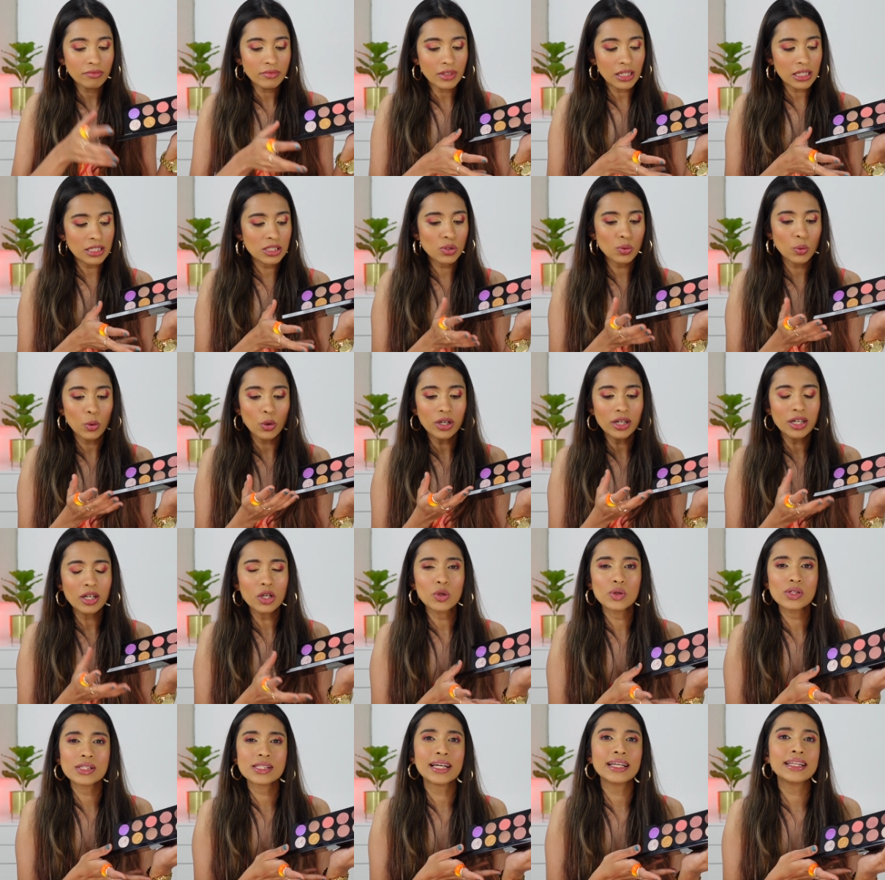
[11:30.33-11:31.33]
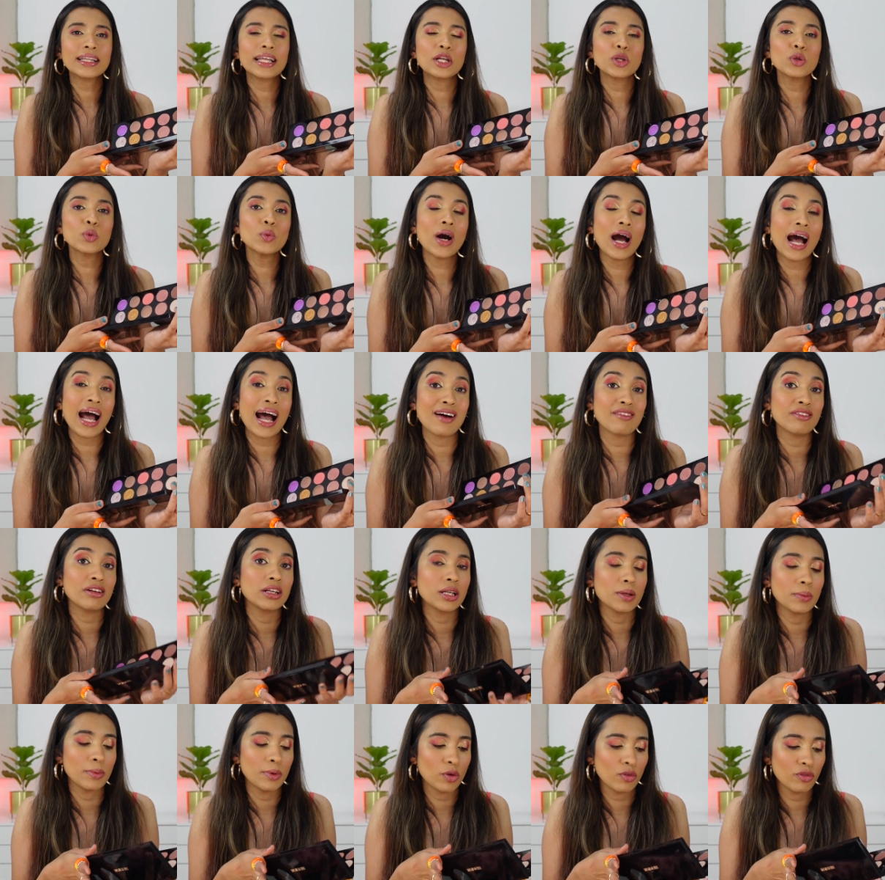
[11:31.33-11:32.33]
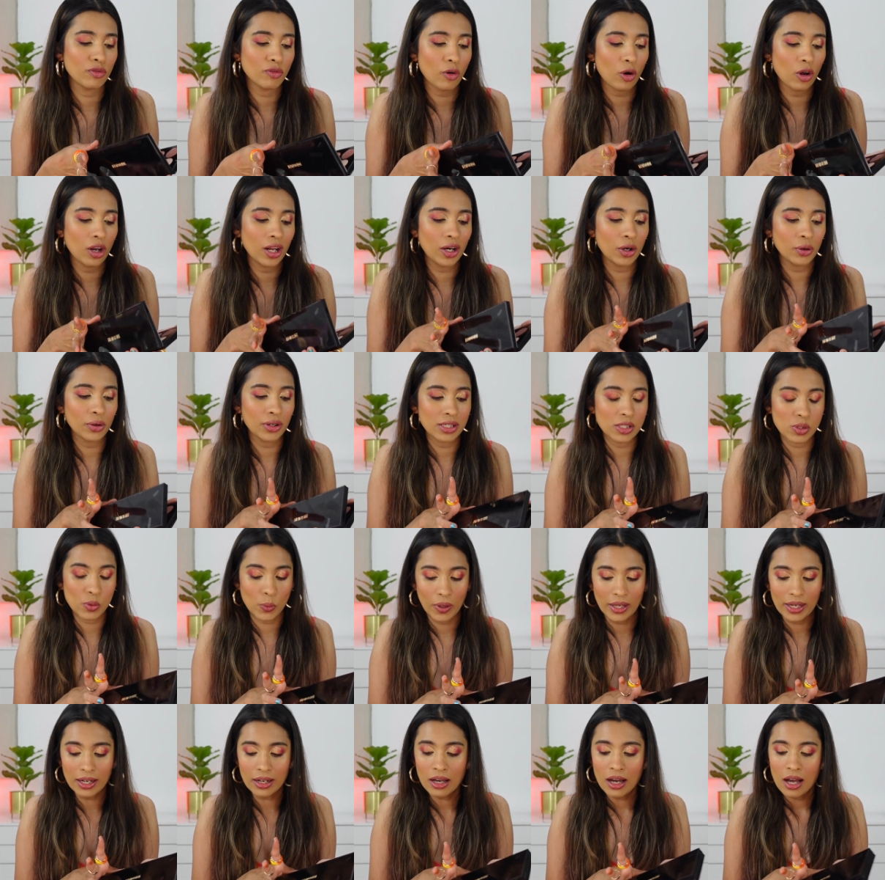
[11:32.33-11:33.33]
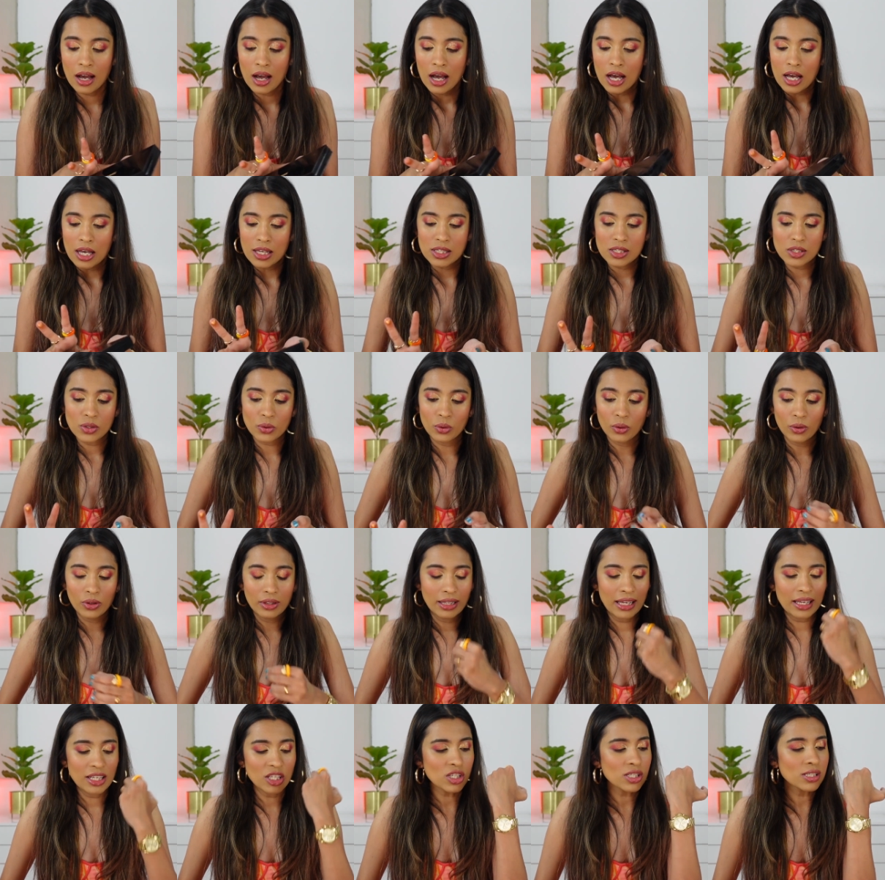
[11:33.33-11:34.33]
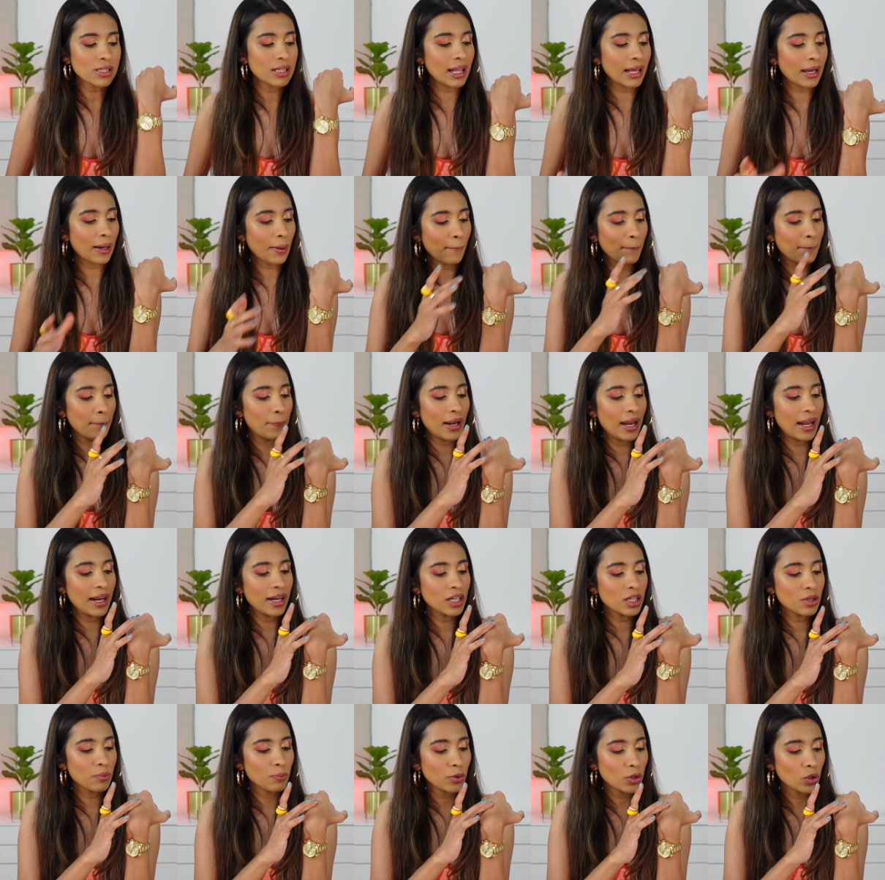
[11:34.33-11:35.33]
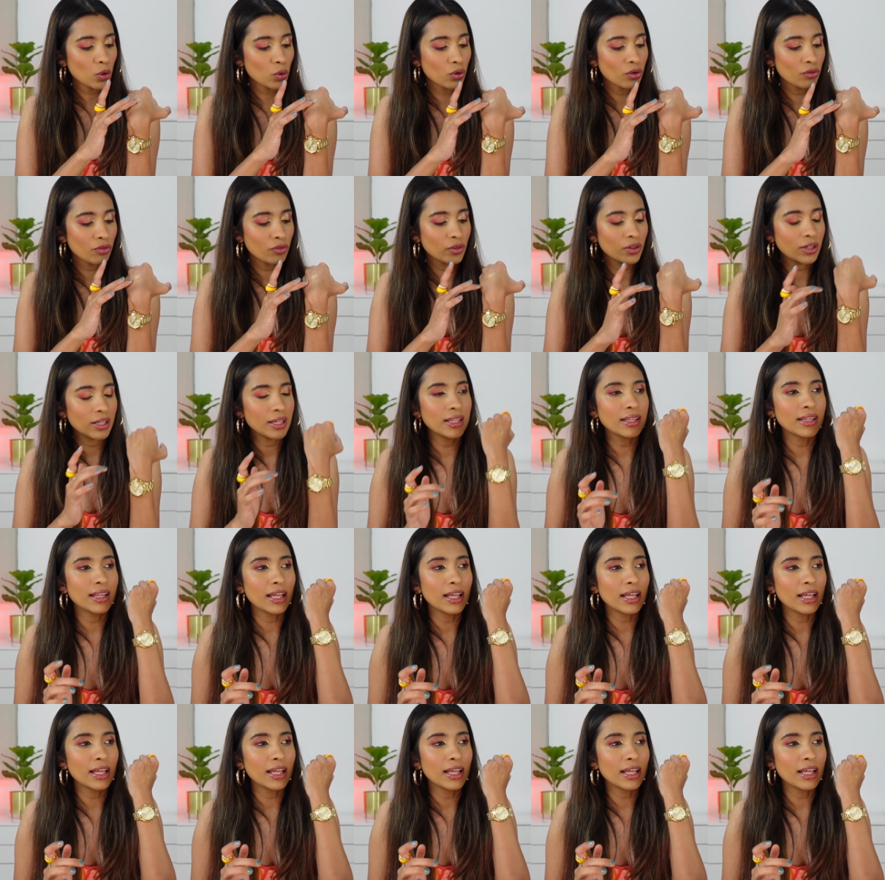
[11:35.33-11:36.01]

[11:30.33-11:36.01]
is what it looks like. They do have a little bit of fallout as well, so they just like blend beautifully.